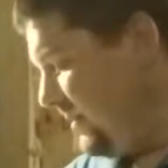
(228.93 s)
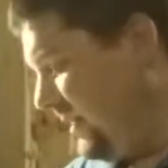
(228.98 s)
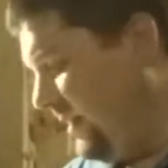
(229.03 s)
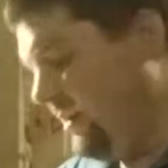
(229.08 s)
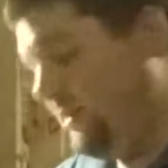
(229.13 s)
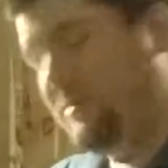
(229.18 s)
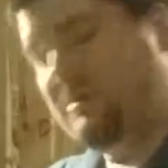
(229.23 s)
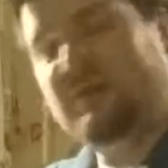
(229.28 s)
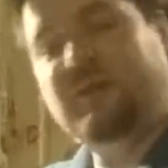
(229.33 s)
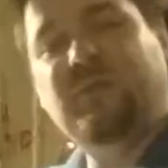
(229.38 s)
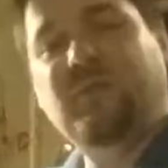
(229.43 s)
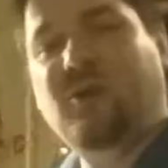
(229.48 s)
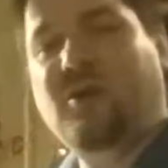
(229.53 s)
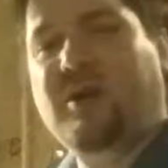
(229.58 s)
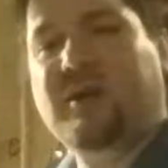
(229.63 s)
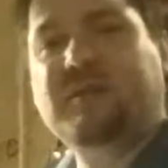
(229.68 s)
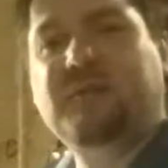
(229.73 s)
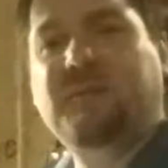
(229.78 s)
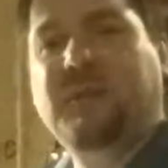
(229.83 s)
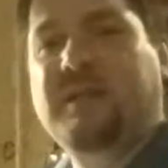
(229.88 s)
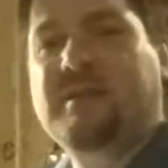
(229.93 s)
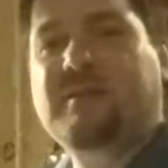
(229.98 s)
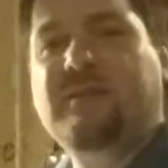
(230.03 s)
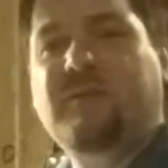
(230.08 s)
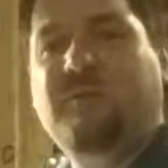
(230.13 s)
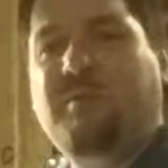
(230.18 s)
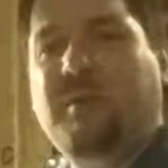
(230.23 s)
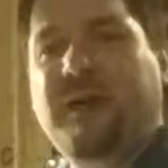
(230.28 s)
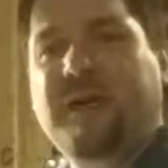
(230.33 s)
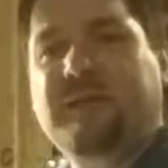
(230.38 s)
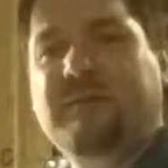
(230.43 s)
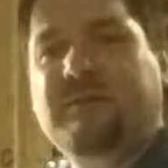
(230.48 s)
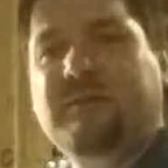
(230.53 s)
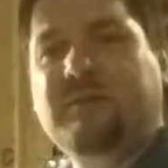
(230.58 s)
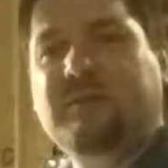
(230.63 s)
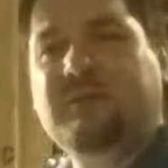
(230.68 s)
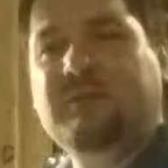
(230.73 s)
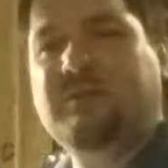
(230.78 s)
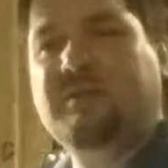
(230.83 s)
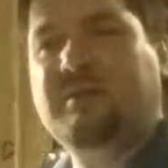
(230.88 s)
they're using more expensive
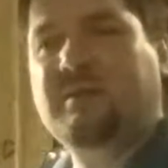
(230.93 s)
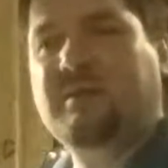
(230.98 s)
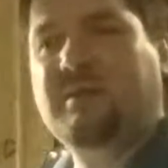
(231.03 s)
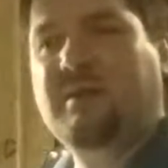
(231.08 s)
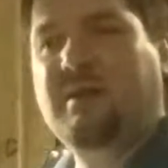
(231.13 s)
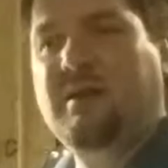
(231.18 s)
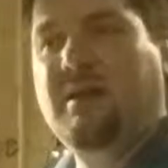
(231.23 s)
pencils.